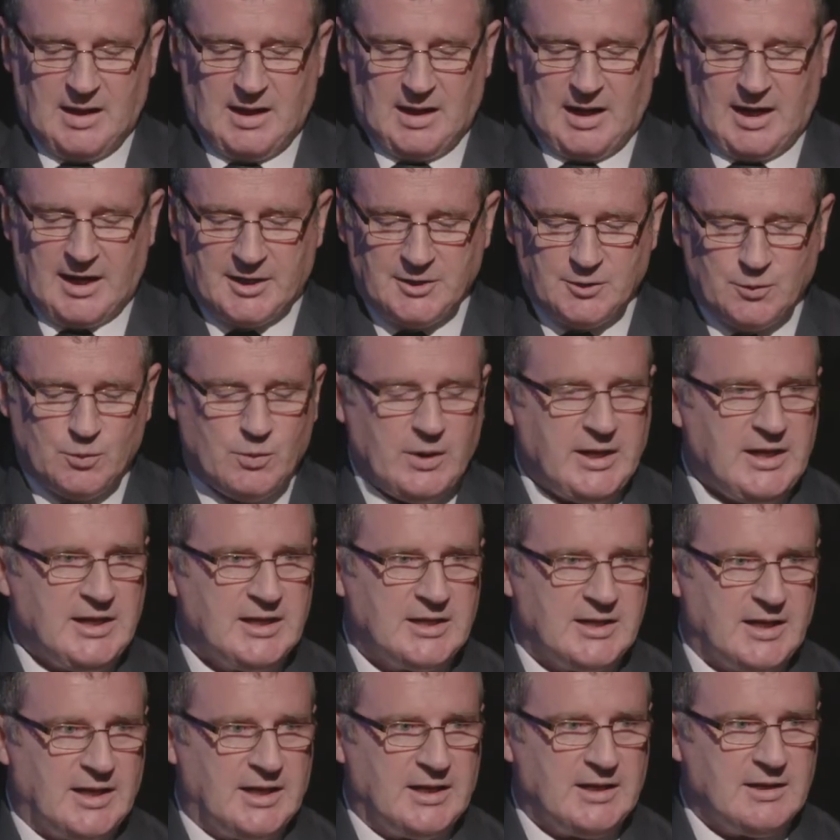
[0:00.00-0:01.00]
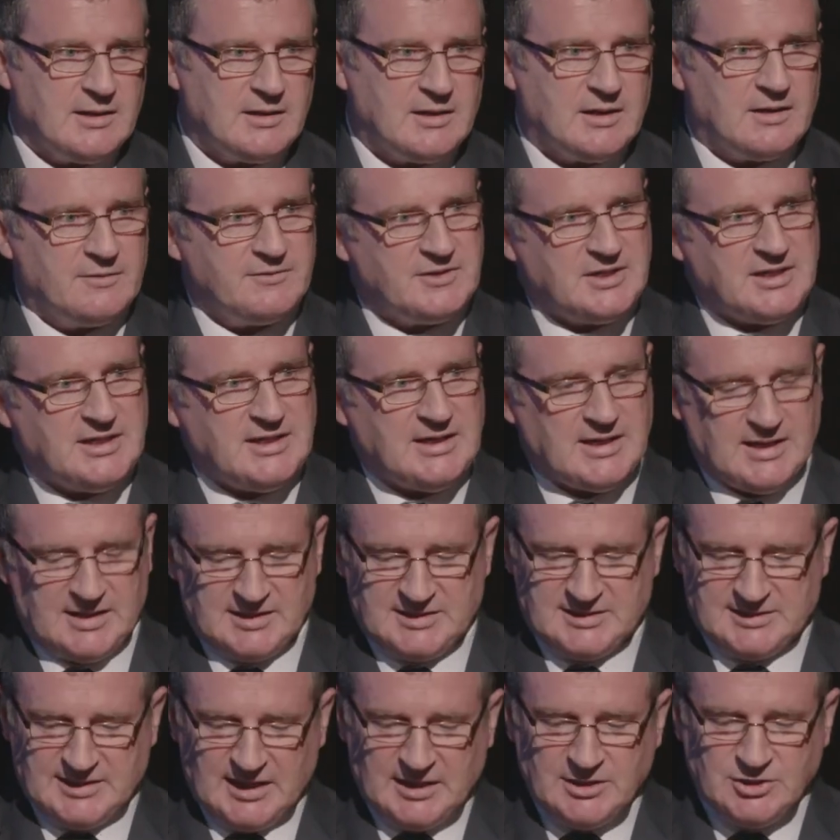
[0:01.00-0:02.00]
and a weakening of the
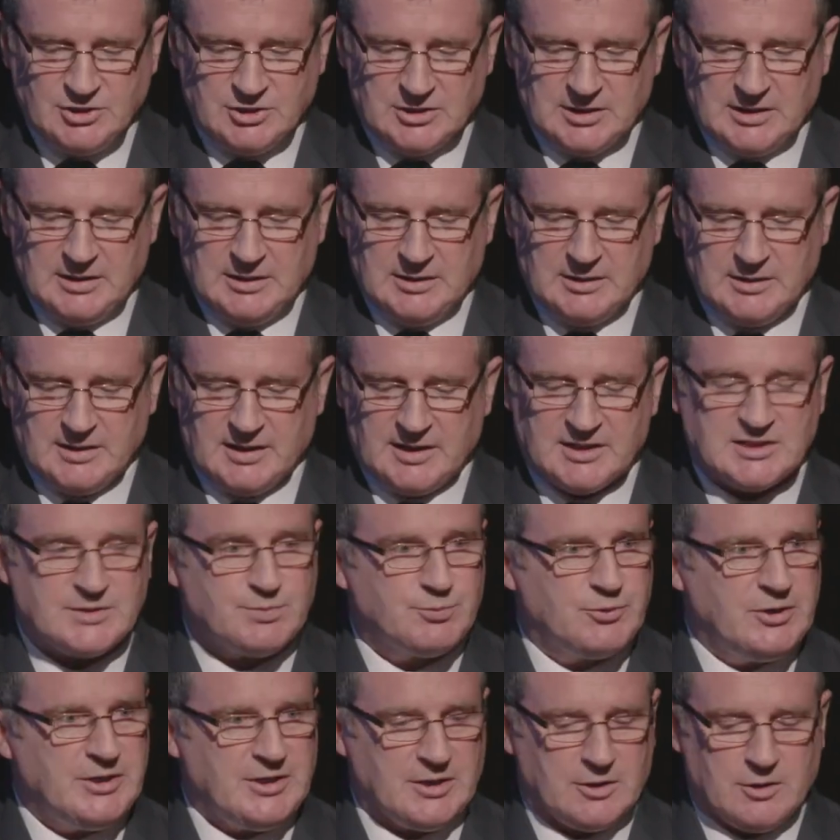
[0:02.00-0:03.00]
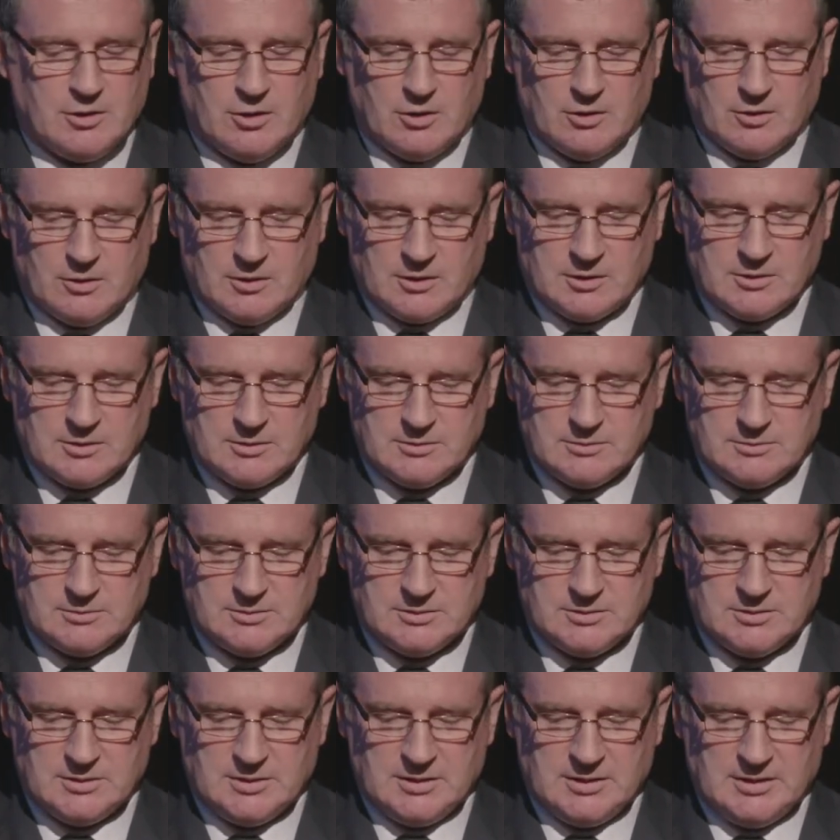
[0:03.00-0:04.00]
essential esprit de corps,
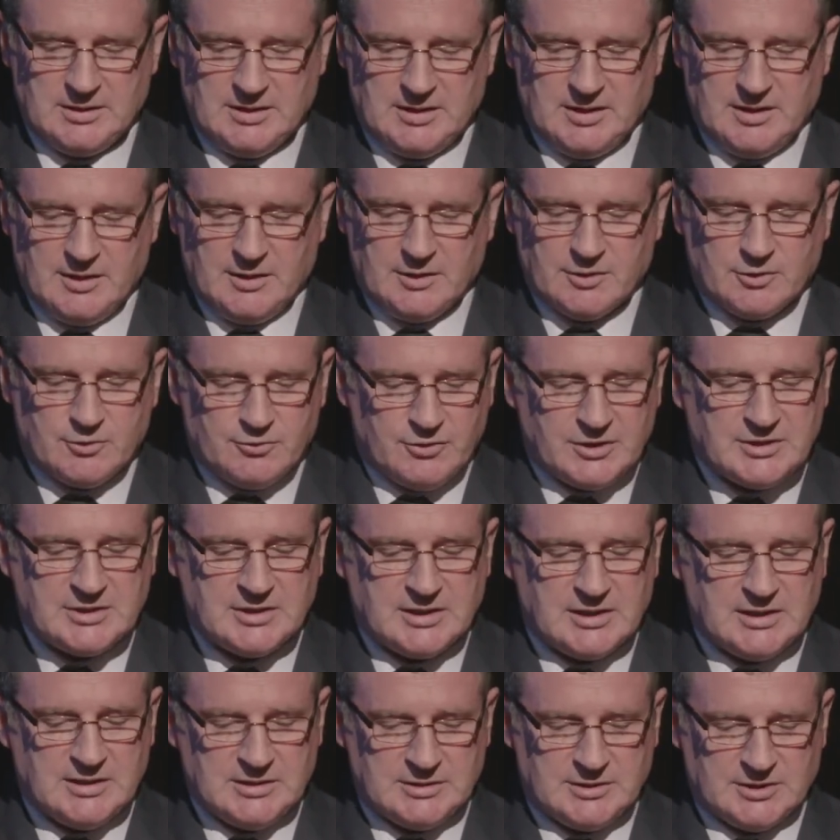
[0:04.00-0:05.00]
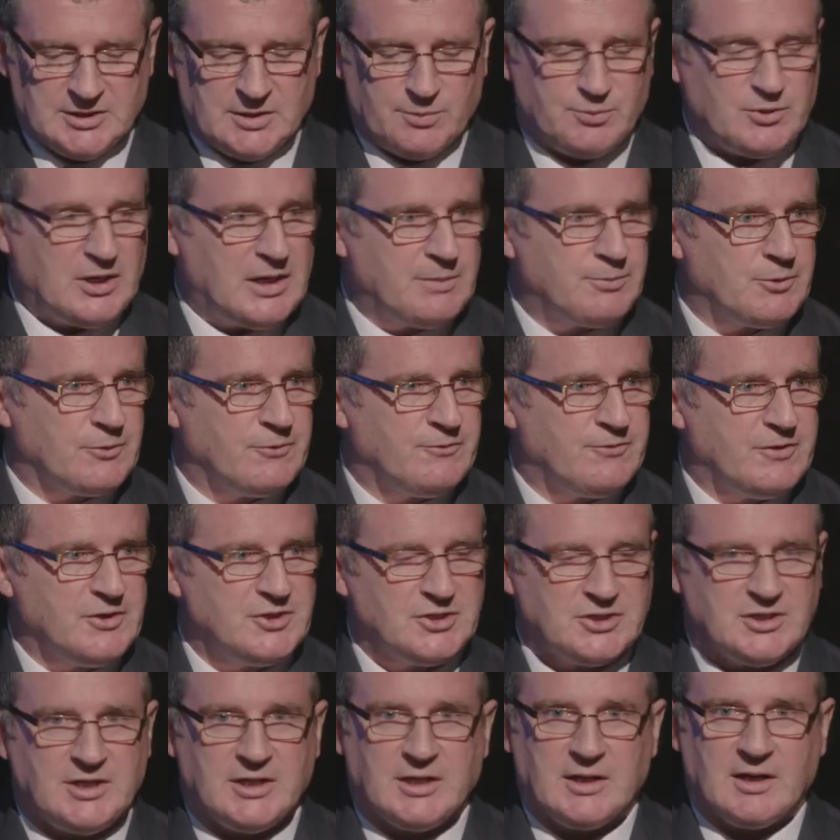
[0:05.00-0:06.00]
critical to the proper
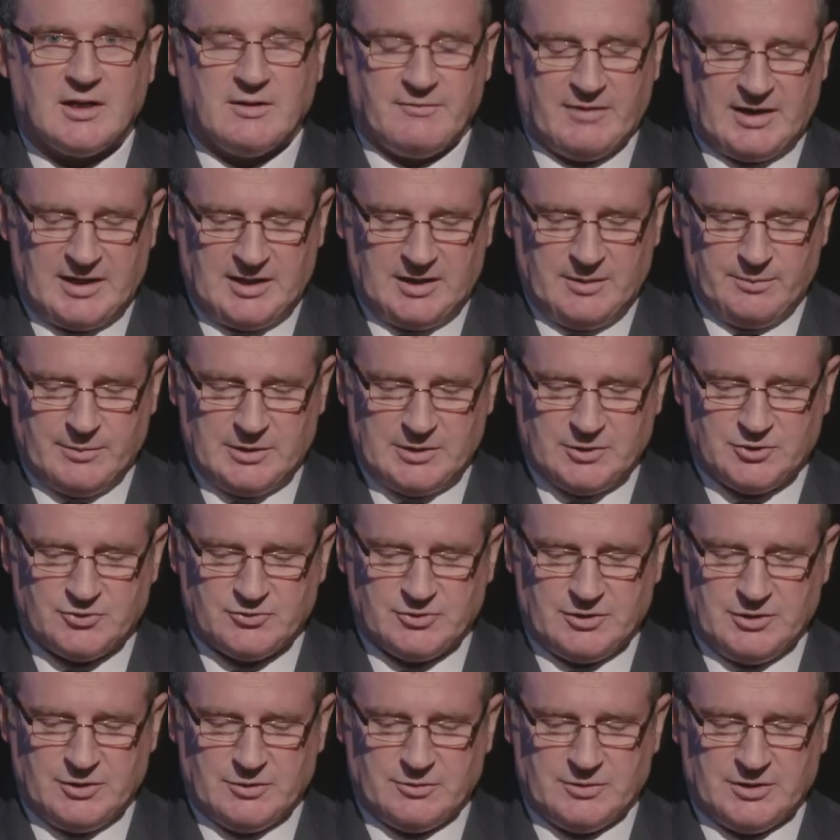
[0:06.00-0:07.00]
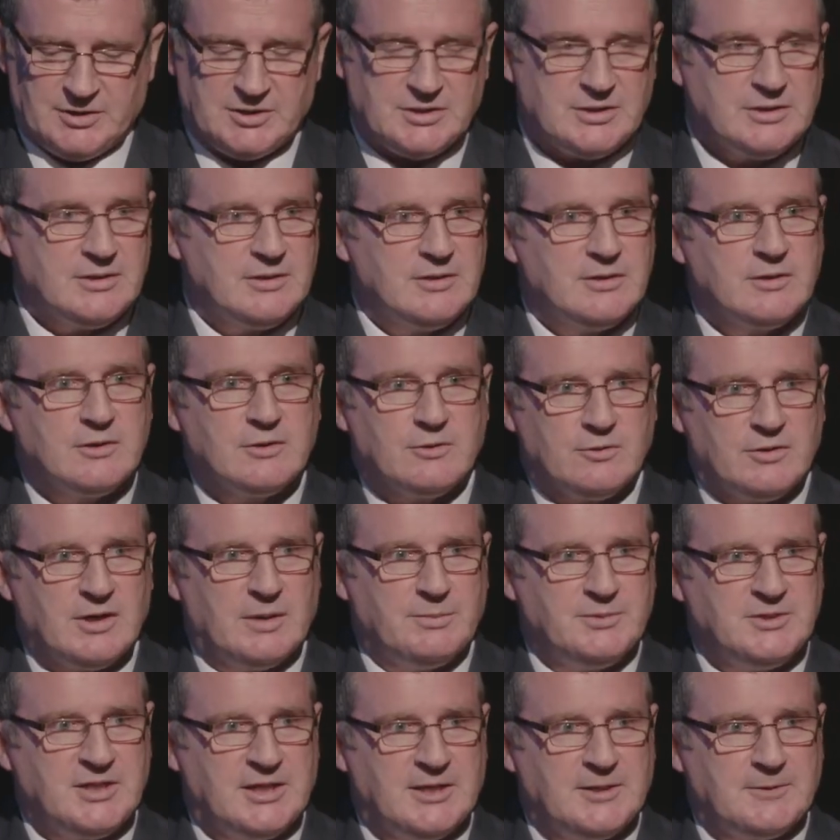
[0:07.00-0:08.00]
functioning of any military unit,
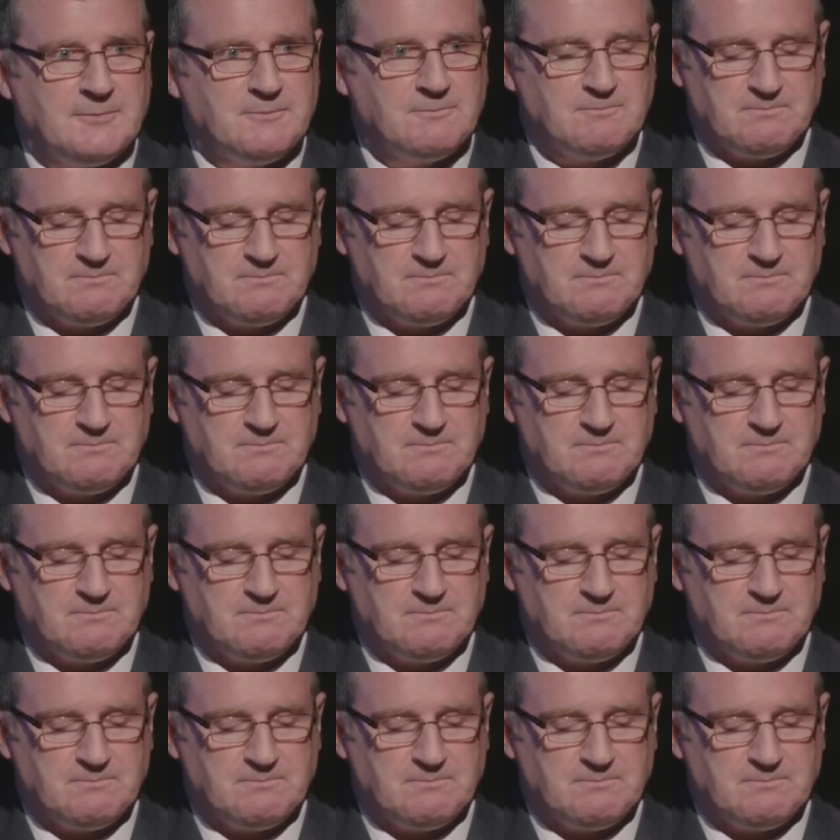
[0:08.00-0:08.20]
crept in.